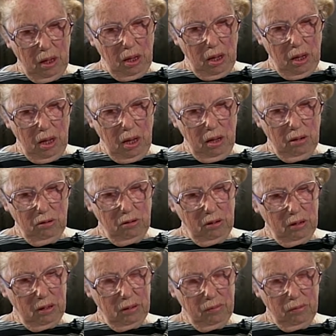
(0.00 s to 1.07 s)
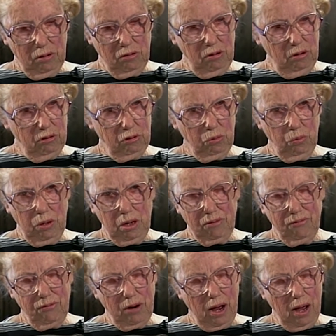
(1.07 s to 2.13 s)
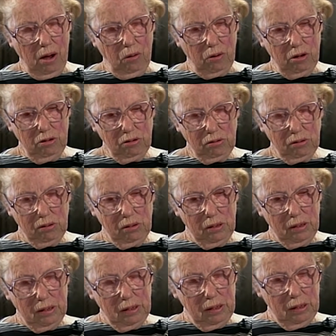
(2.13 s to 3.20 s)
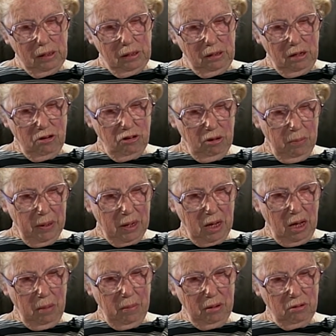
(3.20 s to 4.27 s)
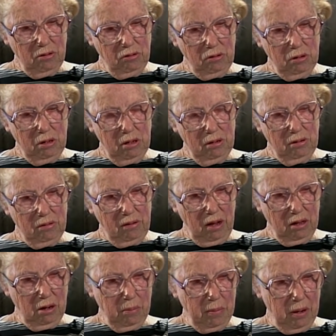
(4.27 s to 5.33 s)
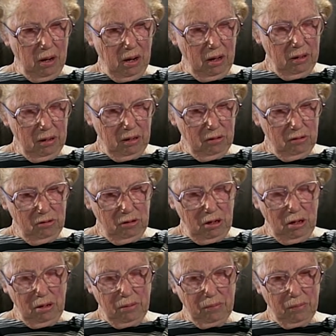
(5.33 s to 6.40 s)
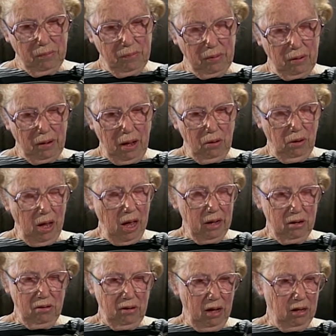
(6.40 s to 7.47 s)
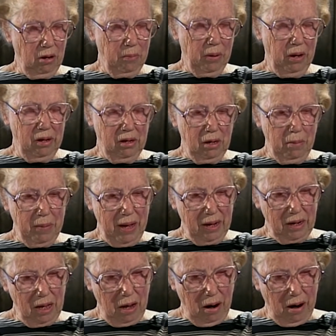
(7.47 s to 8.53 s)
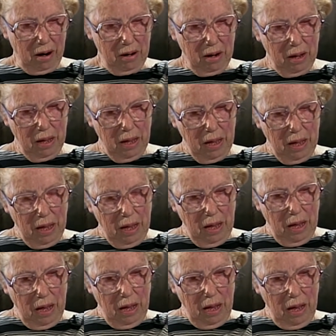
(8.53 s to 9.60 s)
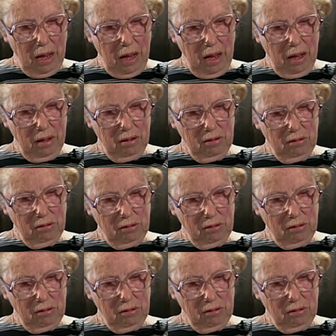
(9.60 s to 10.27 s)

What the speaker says: and she'd swing for hours. Then she became interested in tetherball, and we had a tetherball in our backyard, and